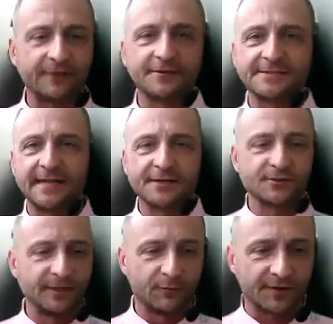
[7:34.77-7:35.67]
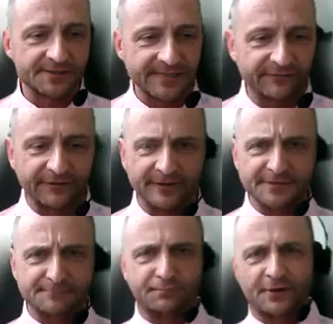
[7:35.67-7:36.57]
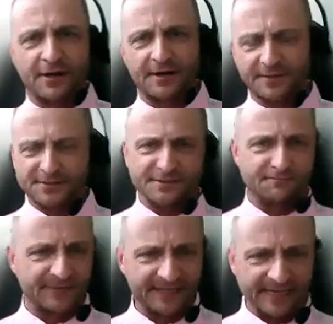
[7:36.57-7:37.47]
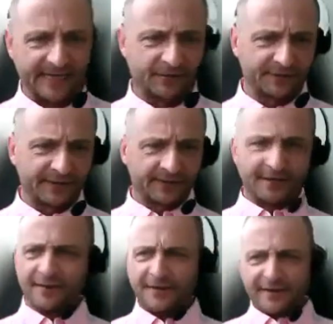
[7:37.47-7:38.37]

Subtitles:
How does it actually work? Everything is broad and spread out, and